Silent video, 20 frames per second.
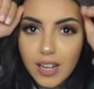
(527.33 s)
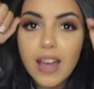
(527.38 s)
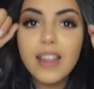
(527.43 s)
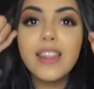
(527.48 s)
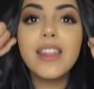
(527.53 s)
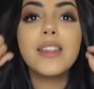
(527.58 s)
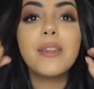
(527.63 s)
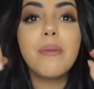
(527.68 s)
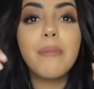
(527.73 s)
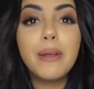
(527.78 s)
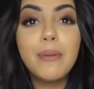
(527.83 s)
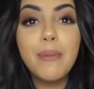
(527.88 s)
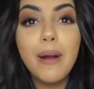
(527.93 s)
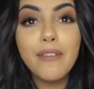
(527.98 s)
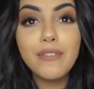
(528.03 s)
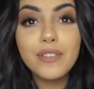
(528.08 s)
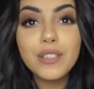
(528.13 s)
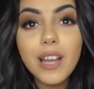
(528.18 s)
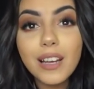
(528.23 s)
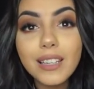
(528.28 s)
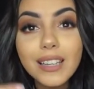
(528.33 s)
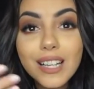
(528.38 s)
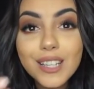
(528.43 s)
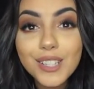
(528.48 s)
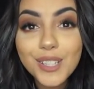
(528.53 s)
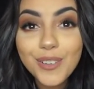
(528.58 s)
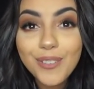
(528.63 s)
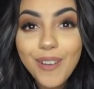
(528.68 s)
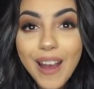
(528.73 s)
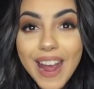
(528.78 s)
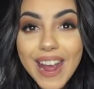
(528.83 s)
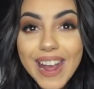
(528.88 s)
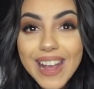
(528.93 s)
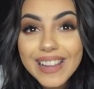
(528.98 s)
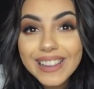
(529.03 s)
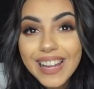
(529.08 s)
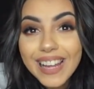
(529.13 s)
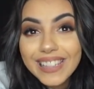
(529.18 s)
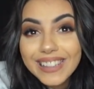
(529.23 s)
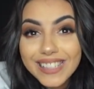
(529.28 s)
And then the midwife was like, that's
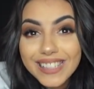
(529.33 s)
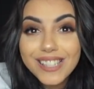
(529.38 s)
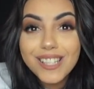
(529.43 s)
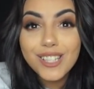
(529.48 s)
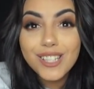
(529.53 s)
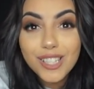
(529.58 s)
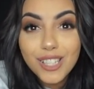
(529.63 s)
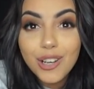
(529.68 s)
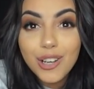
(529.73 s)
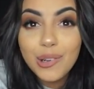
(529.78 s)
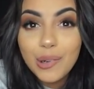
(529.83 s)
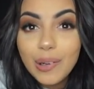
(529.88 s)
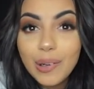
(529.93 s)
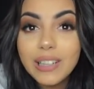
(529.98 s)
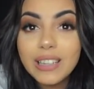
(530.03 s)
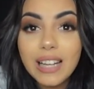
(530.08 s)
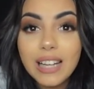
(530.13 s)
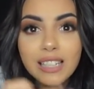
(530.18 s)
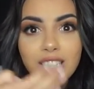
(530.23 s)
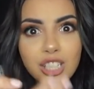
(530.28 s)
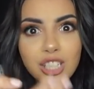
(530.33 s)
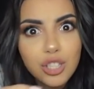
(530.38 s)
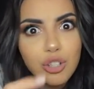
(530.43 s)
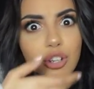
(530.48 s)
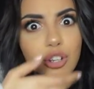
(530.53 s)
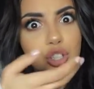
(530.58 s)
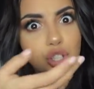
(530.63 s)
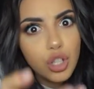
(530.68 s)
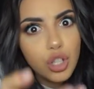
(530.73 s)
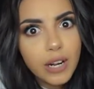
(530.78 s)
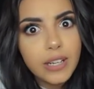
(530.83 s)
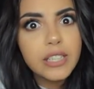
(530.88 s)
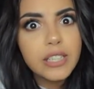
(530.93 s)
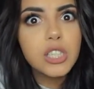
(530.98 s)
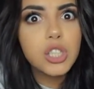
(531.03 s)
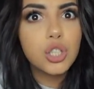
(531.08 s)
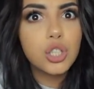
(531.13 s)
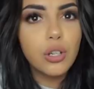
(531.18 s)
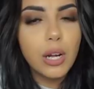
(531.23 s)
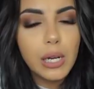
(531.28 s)
great, like this is so good, like she's
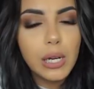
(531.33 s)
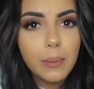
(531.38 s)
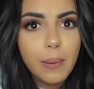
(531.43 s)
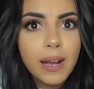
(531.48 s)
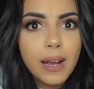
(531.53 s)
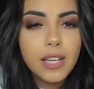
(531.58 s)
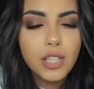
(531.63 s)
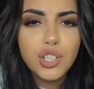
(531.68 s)
contracting straight away.